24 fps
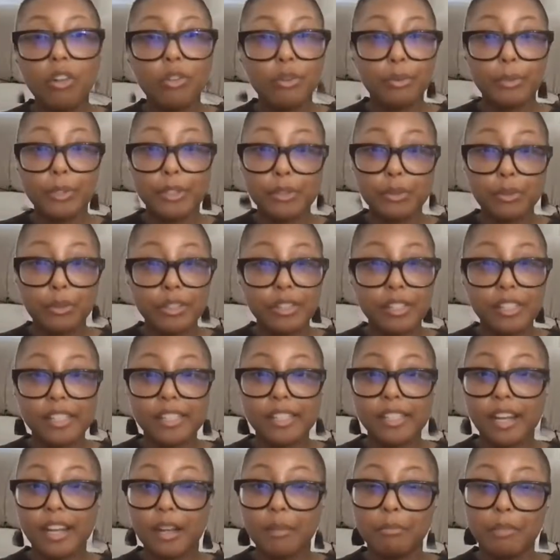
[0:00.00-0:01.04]
the resources
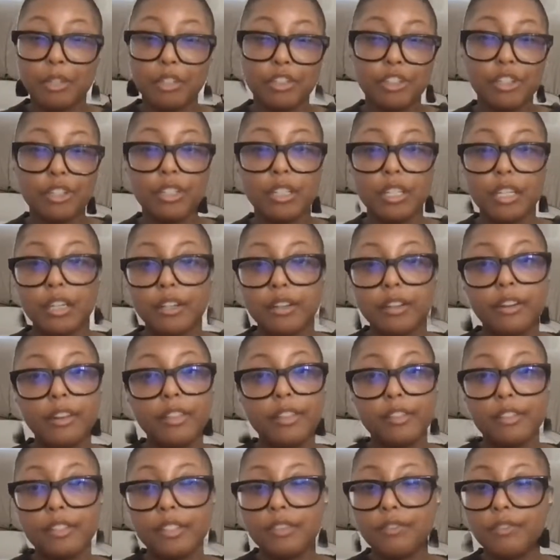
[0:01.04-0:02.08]
that I mentioned here in
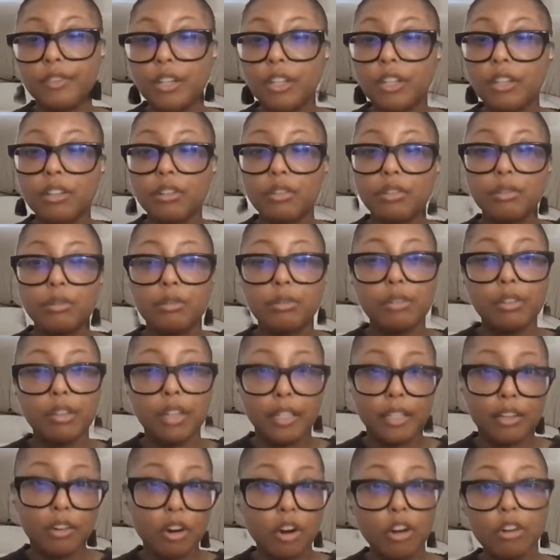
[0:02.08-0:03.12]
this video,
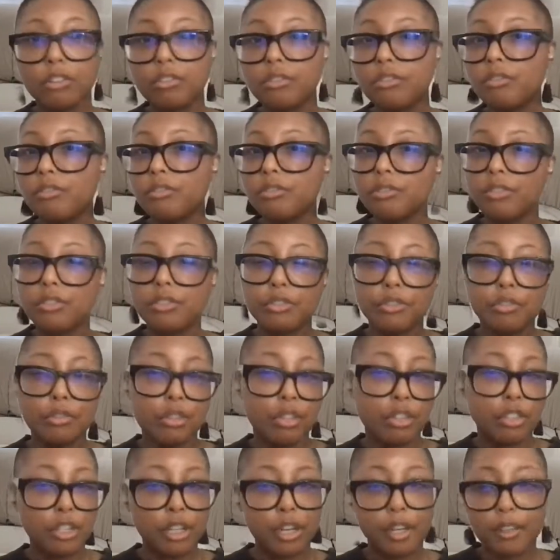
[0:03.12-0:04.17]
like articles, so you
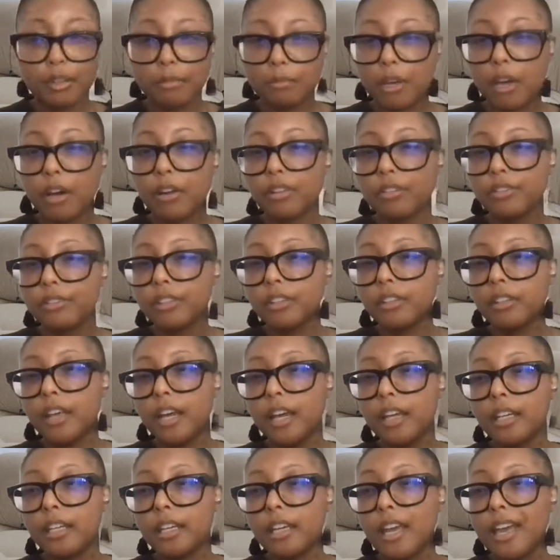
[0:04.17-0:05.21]
can check them out if you'd
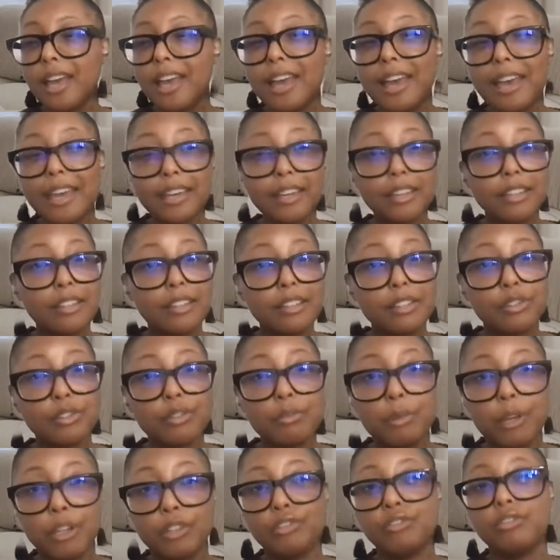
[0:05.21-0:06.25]
like, and to the
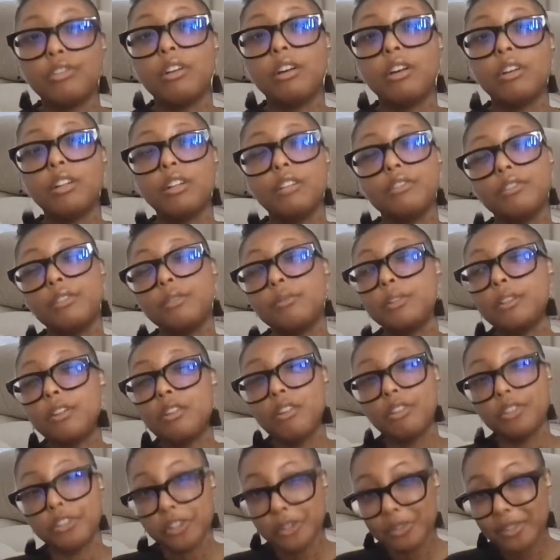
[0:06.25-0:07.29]
Patreon if you would
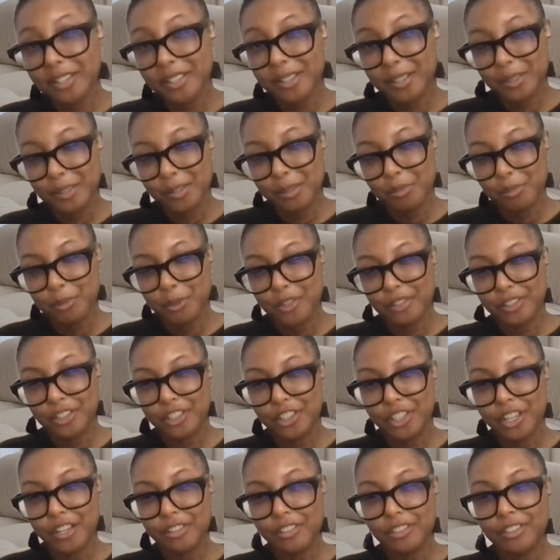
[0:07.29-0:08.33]
also like to support the
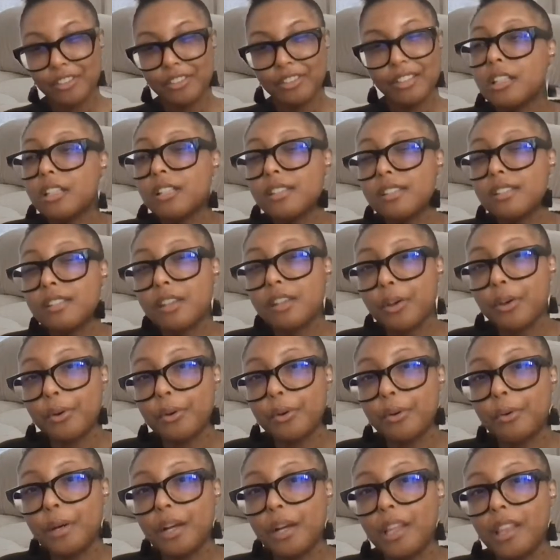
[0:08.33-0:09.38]
channel.
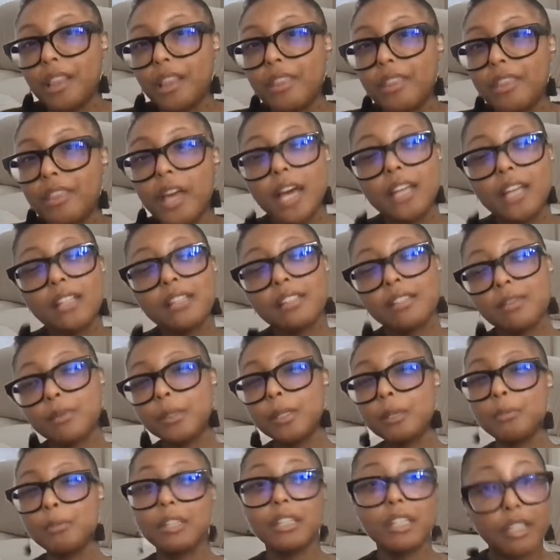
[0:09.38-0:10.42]
So that's going
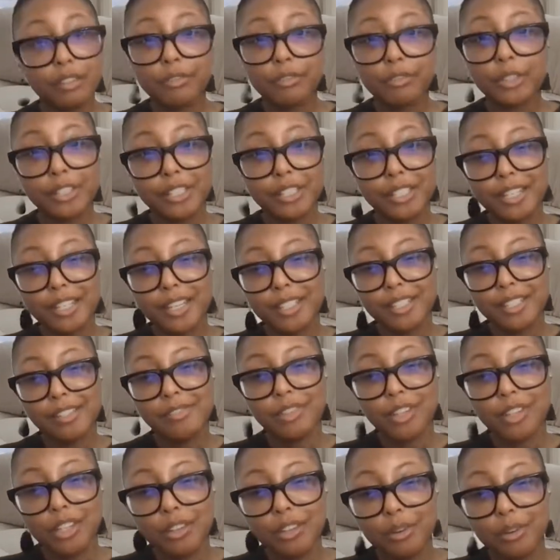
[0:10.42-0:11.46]
to be it for today's
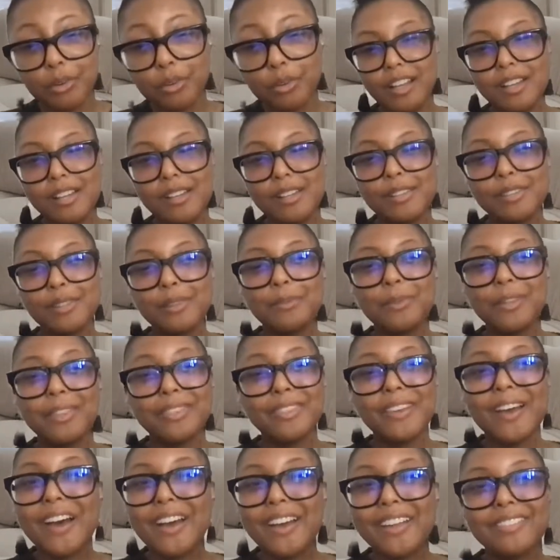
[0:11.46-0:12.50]
video. So with
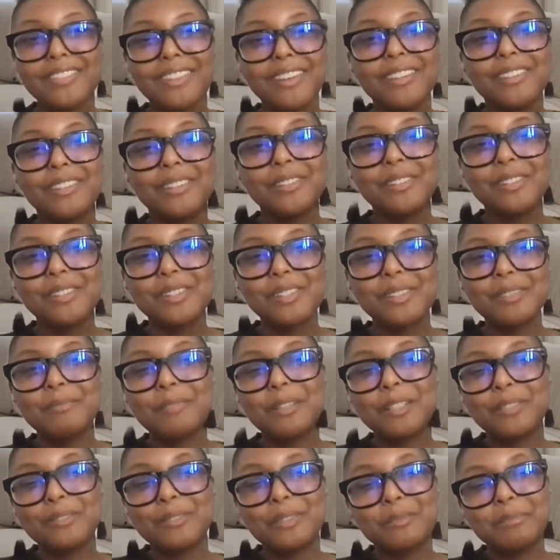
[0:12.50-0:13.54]
that, thank you so
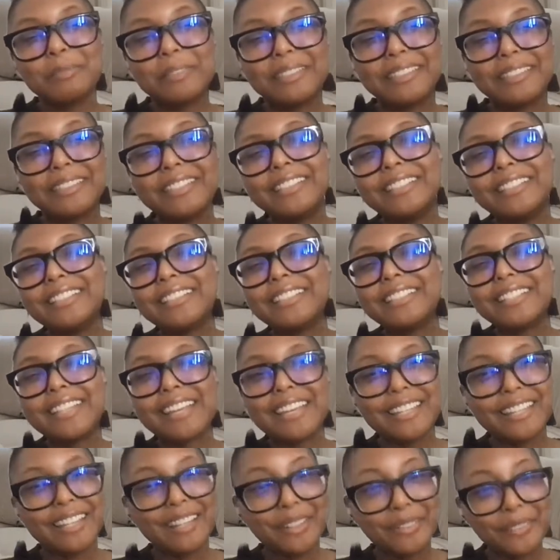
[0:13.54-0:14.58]
much for being here.
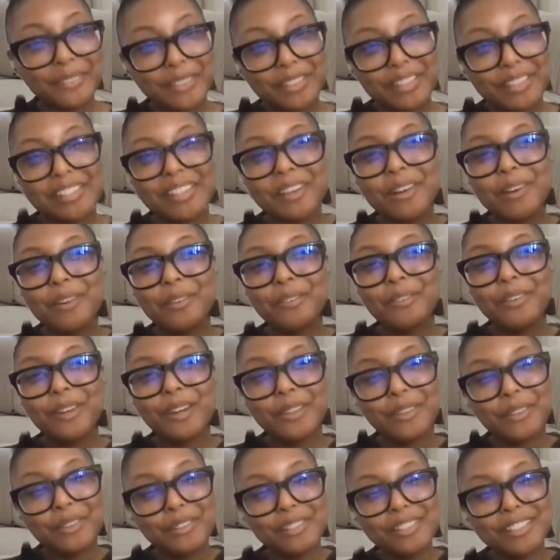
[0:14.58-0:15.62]
Take care of yourself,
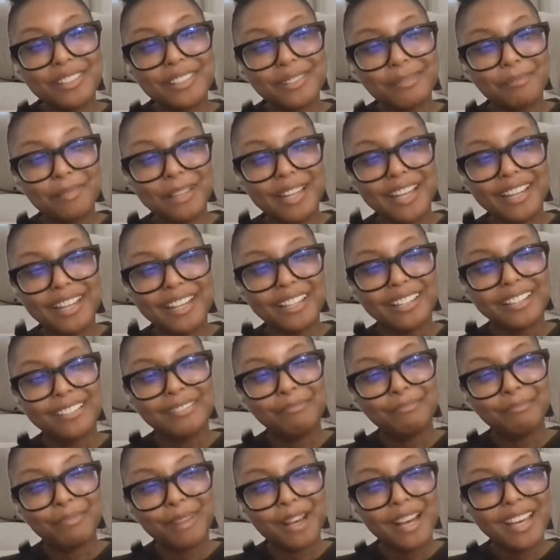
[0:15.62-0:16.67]
others, and the planet.
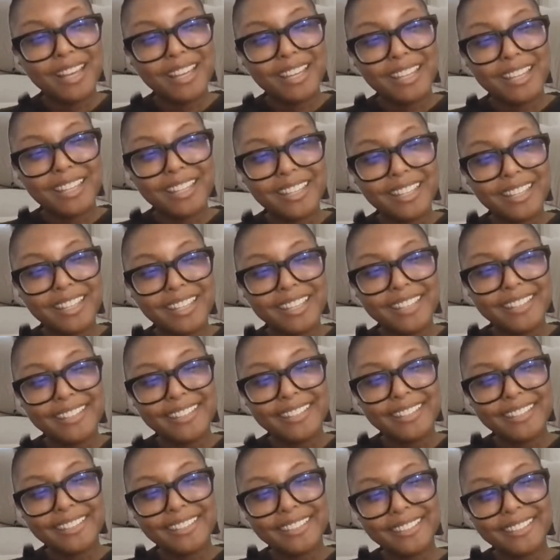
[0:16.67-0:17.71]
Bye!